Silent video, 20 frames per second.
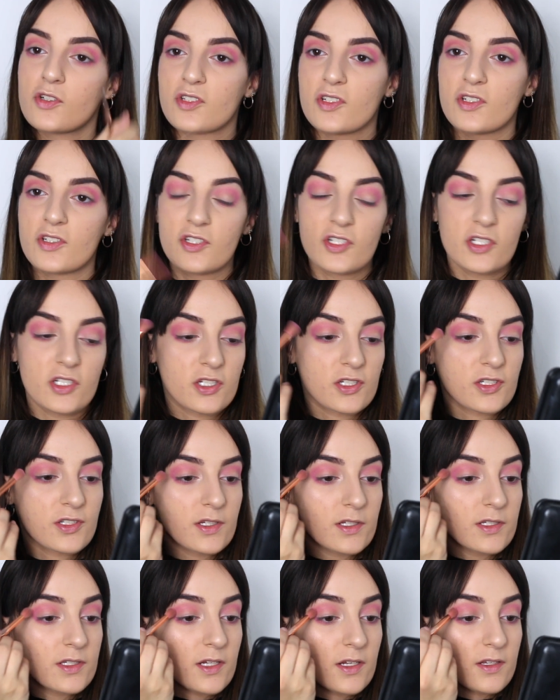doesn't, she just
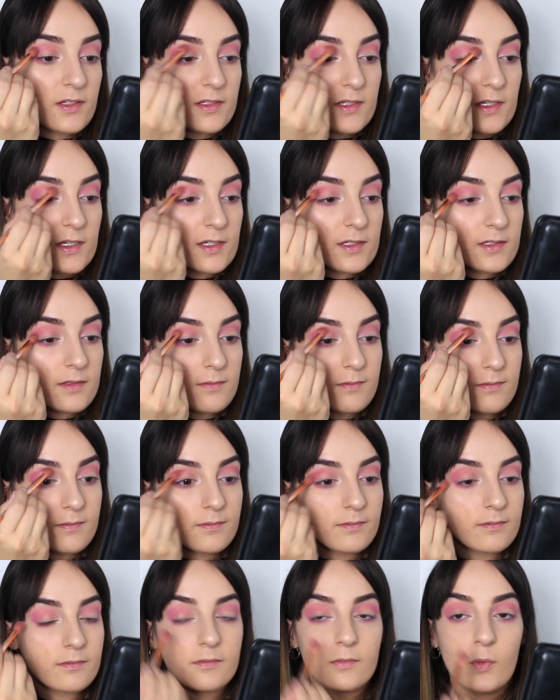sits downstairs,
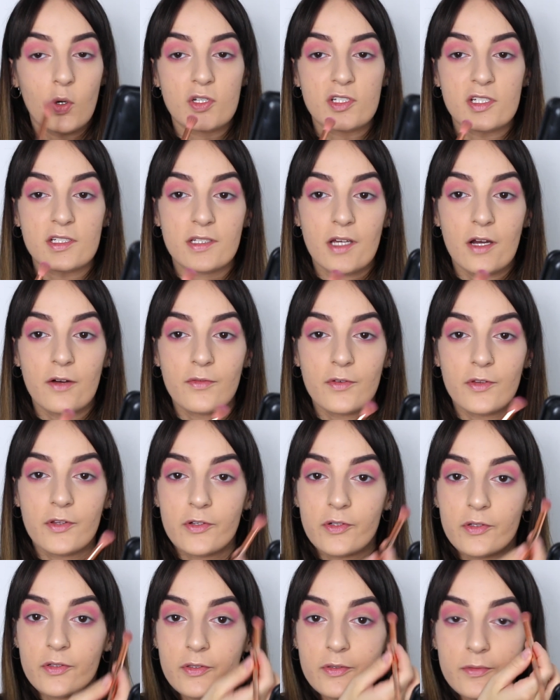watches out for the
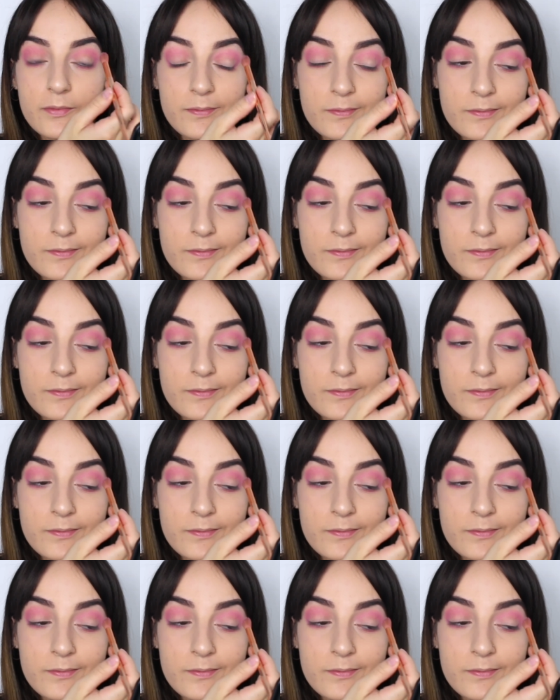door.